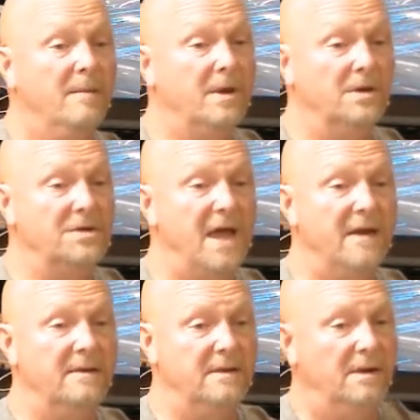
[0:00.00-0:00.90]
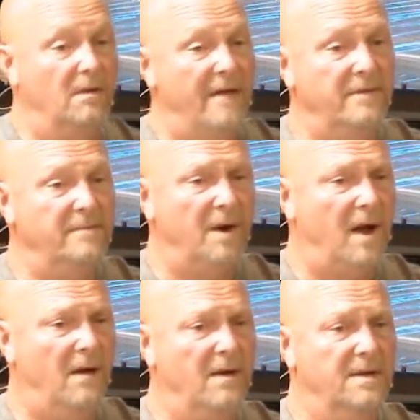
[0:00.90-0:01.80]
Because you, hadn't, you don't have any
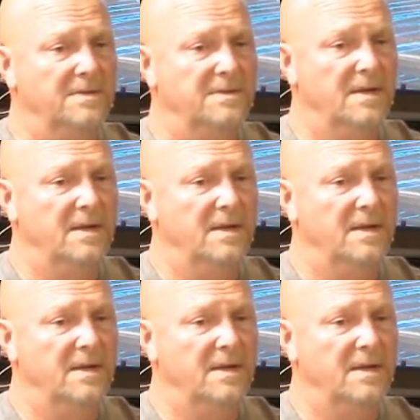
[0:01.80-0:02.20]
priorities.